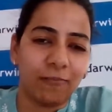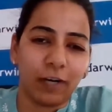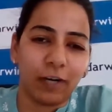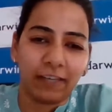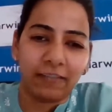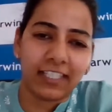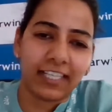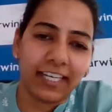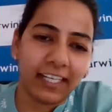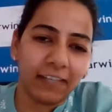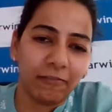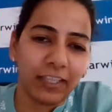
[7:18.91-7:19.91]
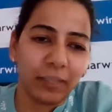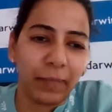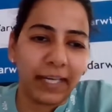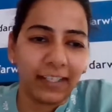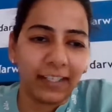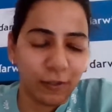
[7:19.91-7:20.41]
what I was sharing with the
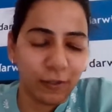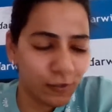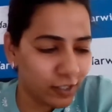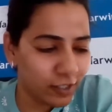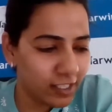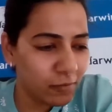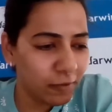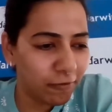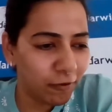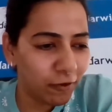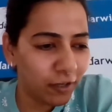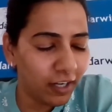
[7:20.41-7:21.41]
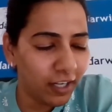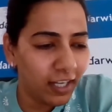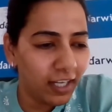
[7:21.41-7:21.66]
panel also just before.